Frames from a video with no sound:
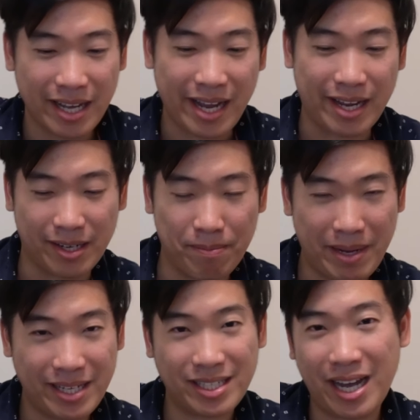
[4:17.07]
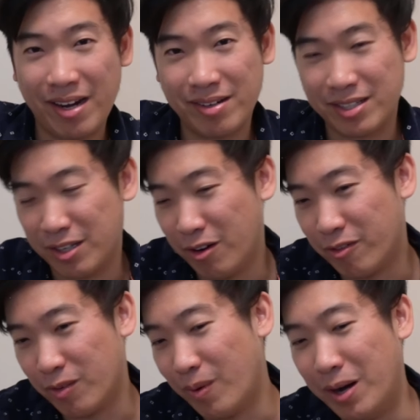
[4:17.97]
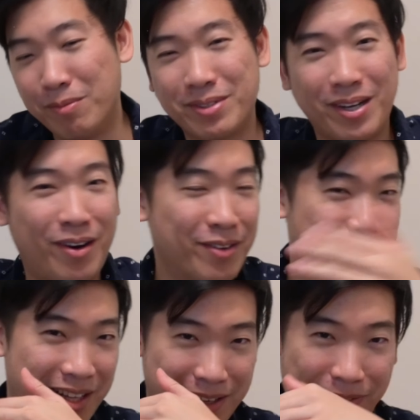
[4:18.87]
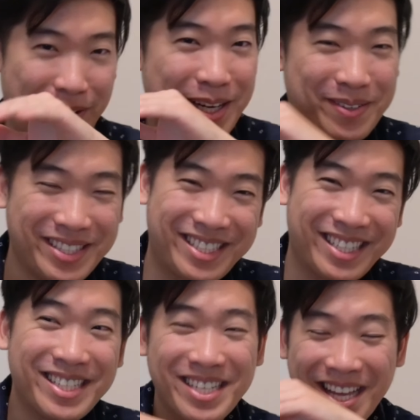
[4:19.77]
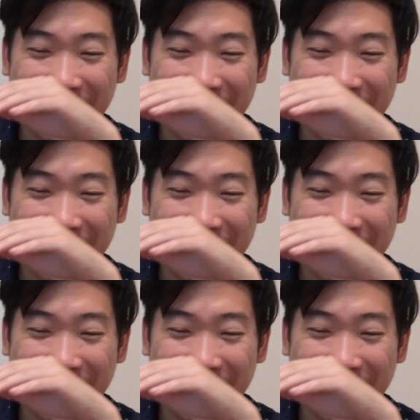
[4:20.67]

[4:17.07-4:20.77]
and the bass kind of just overwhelms all the other frequencies.